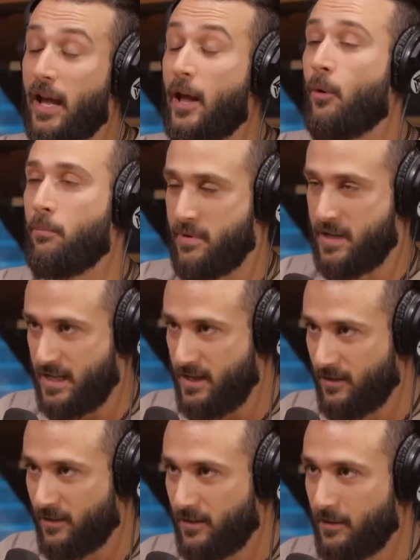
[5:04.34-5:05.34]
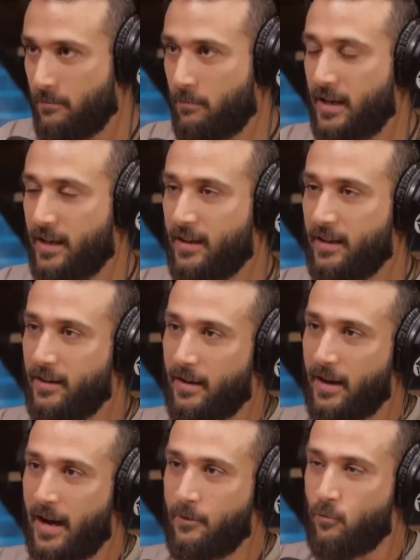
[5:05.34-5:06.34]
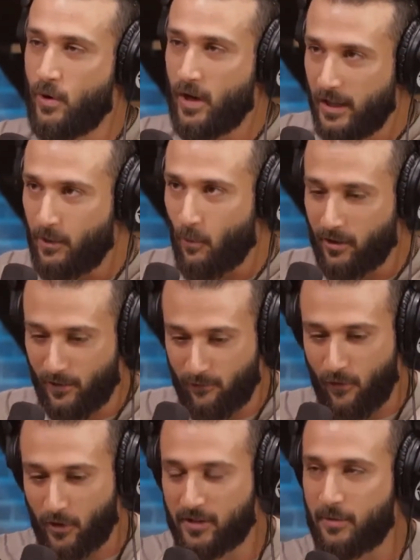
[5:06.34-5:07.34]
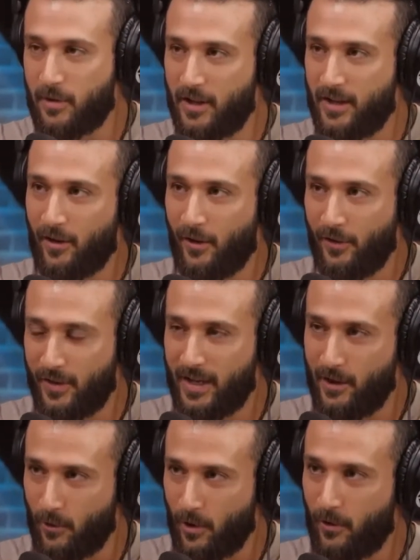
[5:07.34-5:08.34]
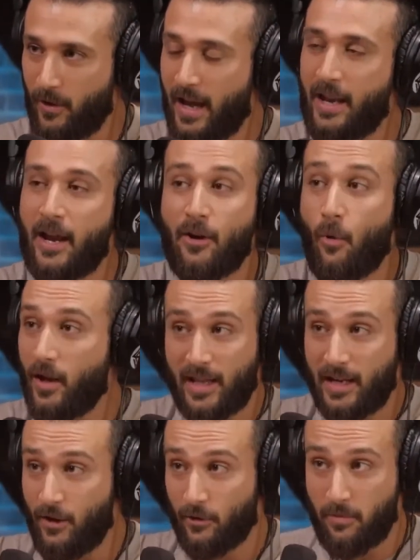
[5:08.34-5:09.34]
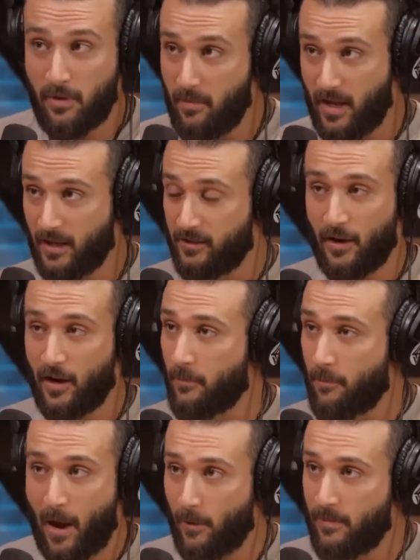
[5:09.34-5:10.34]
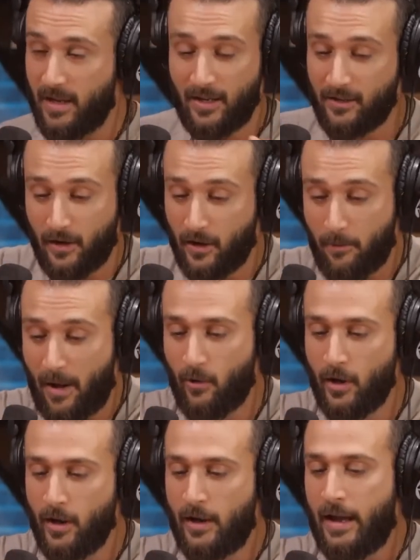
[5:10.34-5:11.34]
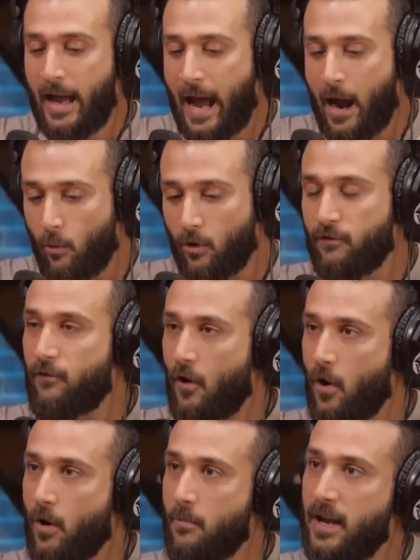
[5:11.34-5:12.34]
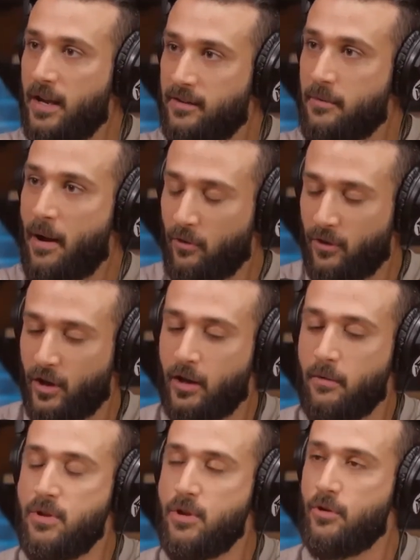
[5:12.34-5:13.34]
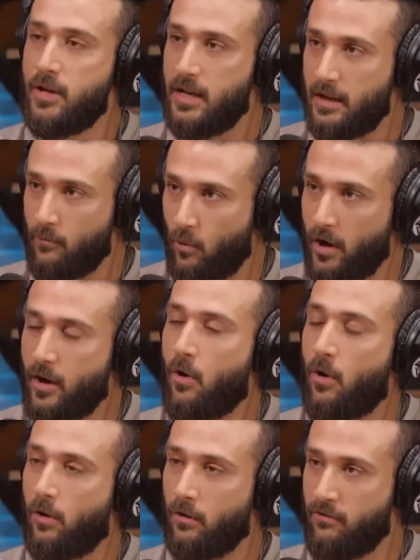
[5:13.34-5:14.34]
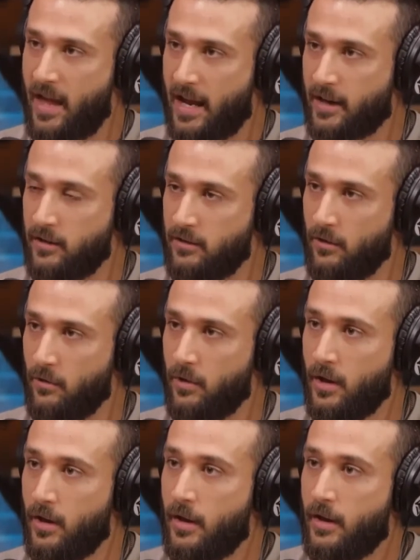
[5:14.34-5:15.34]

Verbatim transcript: will help me, but I really want the focus to be on the hero. And I don't want that hero to be me. It's not about me, and it's not about our farm. It's about the community and what all of that can do.